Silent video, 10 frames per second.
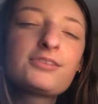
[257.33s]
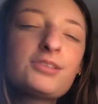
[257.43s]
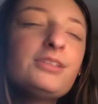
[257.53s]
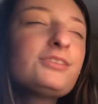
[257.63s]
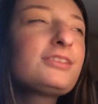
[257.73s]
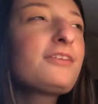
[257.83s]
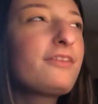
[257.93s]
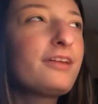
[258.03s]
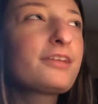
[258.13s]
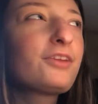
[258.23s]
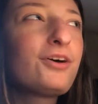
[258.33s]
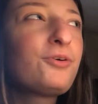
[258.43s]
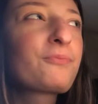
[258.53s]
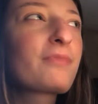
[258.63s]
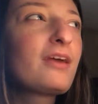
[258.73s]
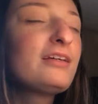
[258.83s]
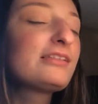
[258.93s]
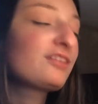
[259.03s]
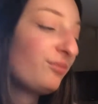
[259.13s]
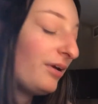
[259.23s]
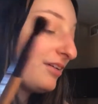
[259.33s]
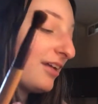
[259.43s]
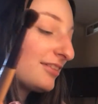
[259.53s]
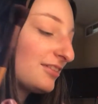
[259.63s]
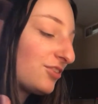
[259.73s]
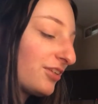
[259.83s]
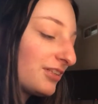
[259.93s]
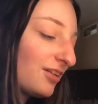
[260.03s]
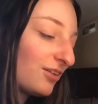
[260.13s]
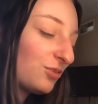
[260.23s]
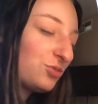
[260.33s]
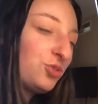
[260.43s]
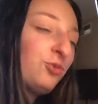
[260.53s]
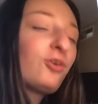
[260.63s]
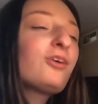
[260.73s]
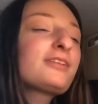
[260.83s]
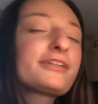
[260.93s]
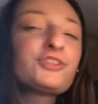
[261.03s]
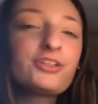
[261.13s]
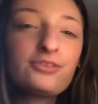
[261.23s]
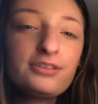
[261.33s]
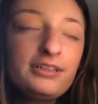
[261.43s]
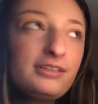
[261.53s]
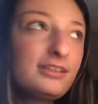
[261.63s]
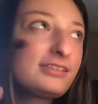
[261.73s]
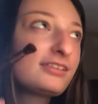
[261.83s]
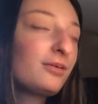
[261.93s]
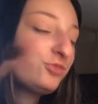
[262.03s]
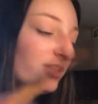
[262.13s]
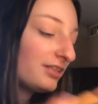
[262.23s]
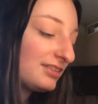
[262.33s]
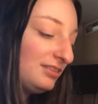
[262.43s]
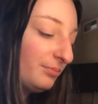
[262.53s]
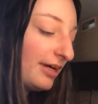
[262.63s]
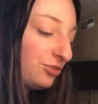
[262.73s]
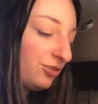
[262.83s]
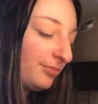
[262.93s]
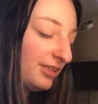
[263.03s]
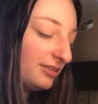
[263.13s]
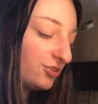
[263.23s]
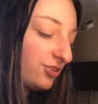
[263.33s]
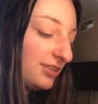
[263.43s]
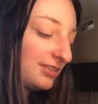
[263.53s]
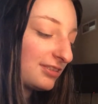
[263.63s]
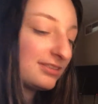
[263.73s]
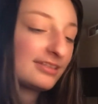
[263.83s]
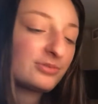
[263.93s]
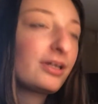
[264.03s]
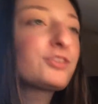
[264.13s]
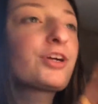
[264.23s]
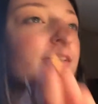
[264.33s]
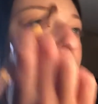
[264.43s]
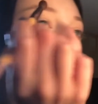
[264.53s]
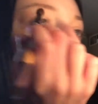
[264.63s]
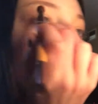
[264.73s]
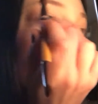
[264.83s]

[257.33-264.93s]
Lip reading: So here's the thing though, some of my classes are like a little too long. Like generally the subject matches my interests because that's what I tried to do